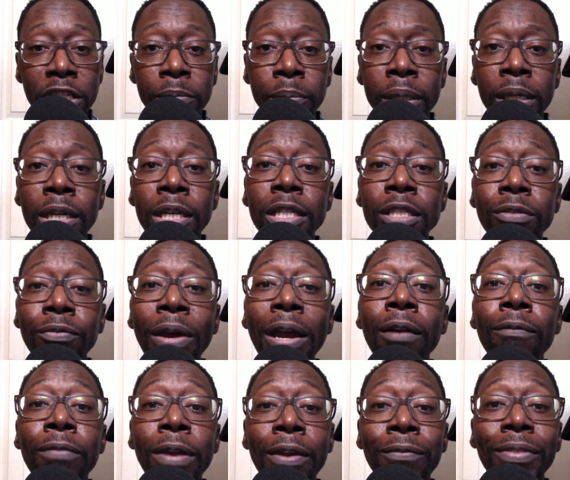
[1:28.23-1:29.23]
and because of our
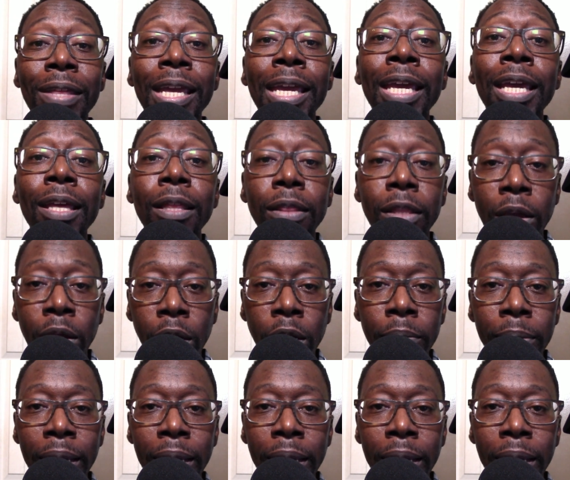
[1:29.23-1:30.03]
faith in the only